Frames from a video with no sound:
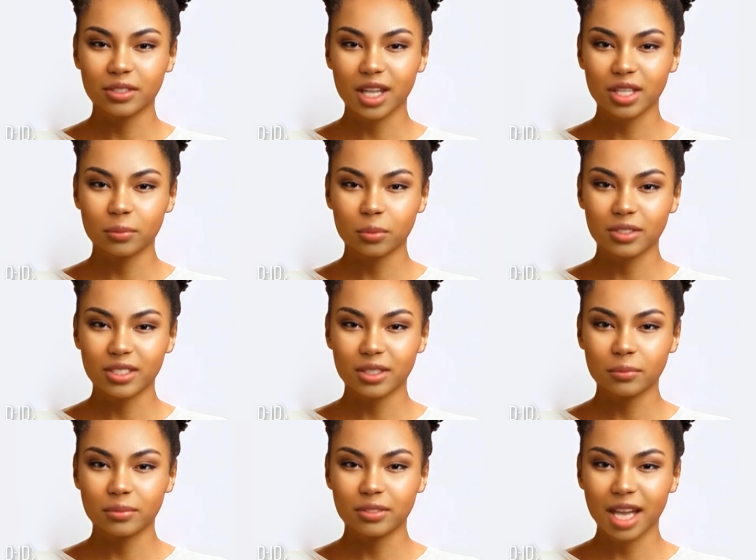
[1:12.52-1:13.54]
Notable
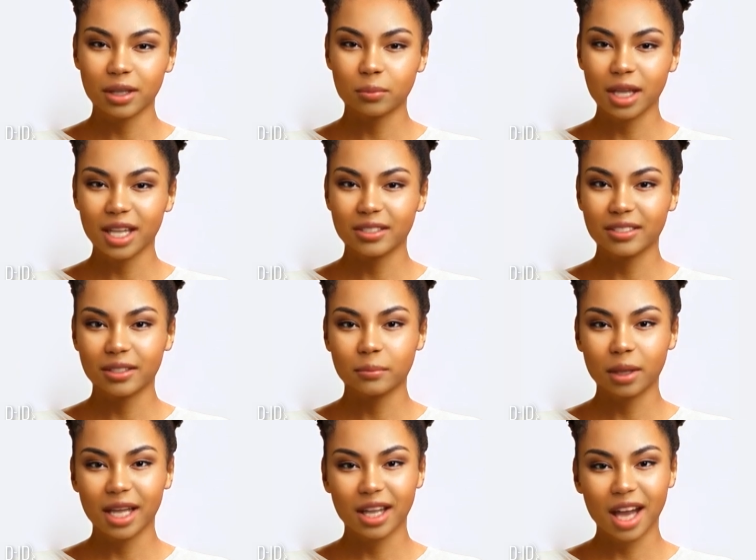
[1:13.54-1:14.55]
teams and players in
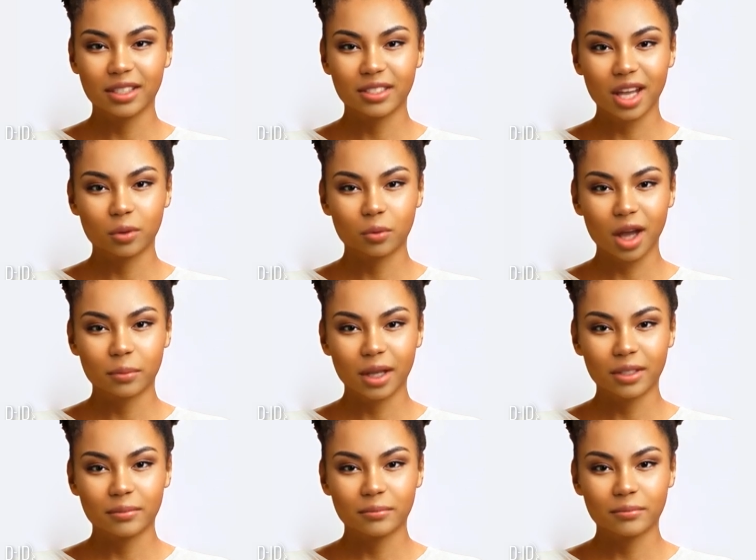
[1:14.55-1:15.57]
Madagascar
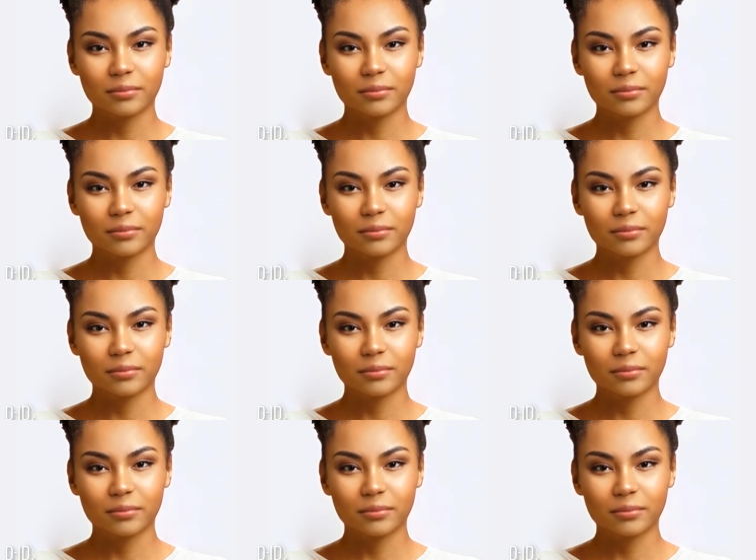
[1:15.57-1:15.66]
Rugby